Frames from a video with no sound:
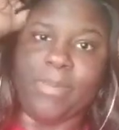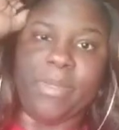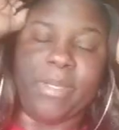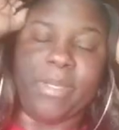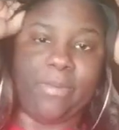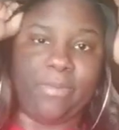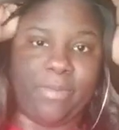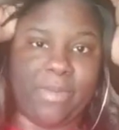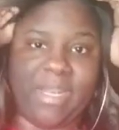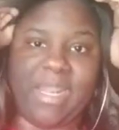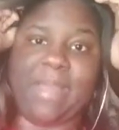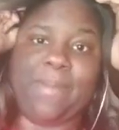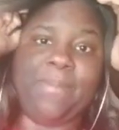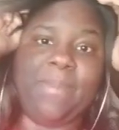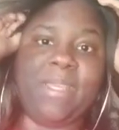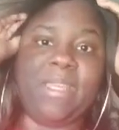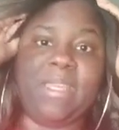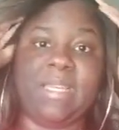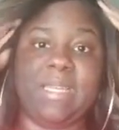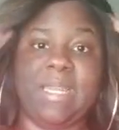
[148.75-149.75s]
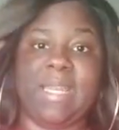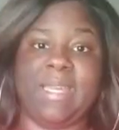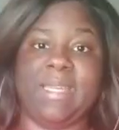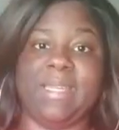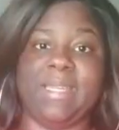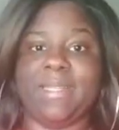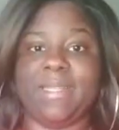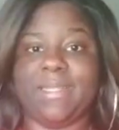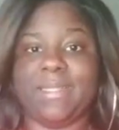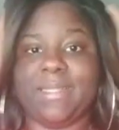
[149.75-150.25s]
But when I mean
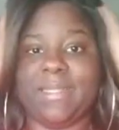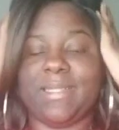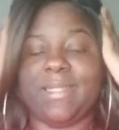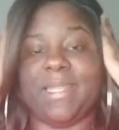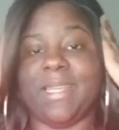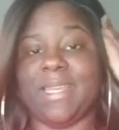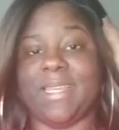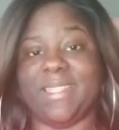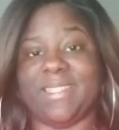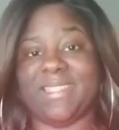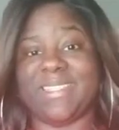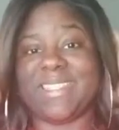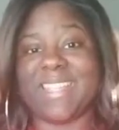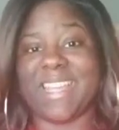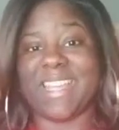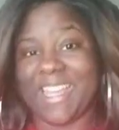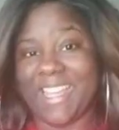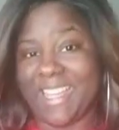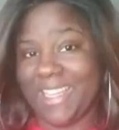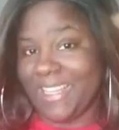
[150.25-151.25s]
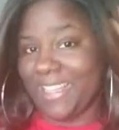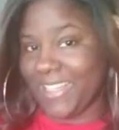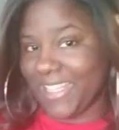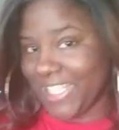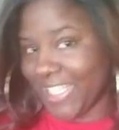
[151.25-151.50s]
ladies, it's tight.